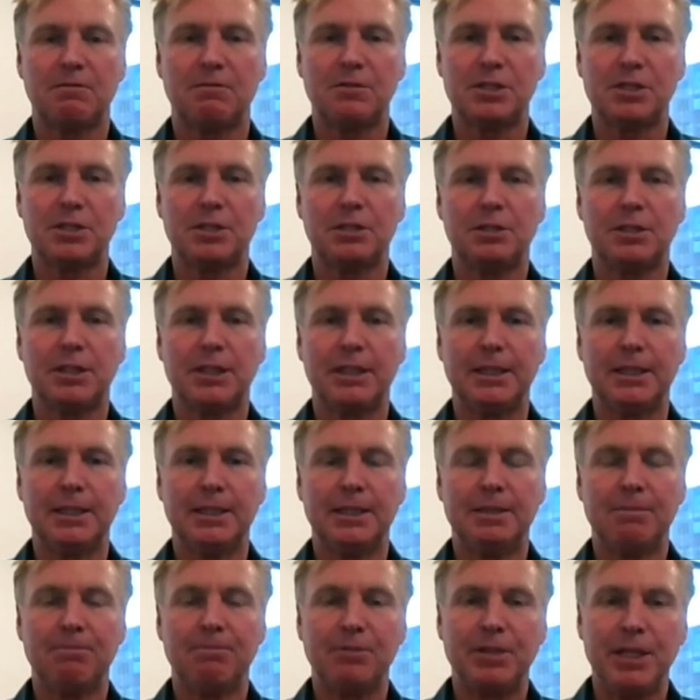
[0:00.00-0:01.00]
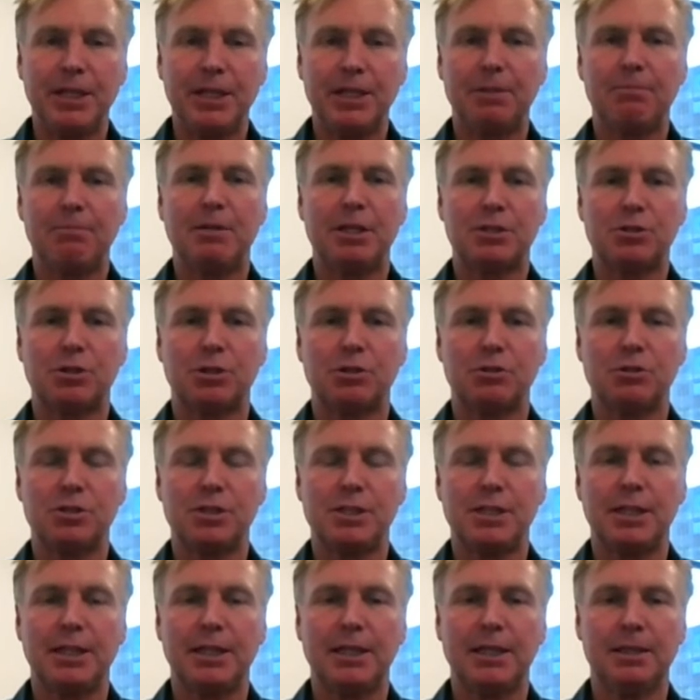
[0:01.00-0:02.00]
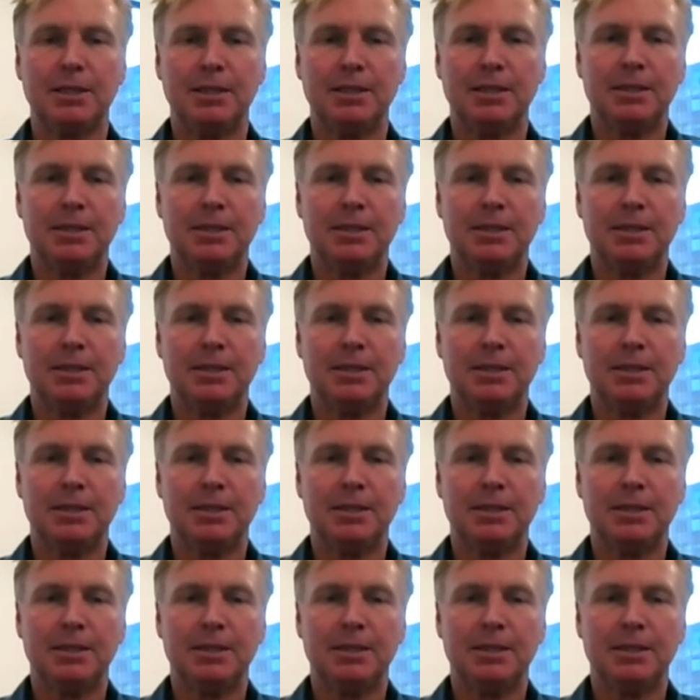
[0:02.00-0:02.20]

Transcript: facility in a metro city.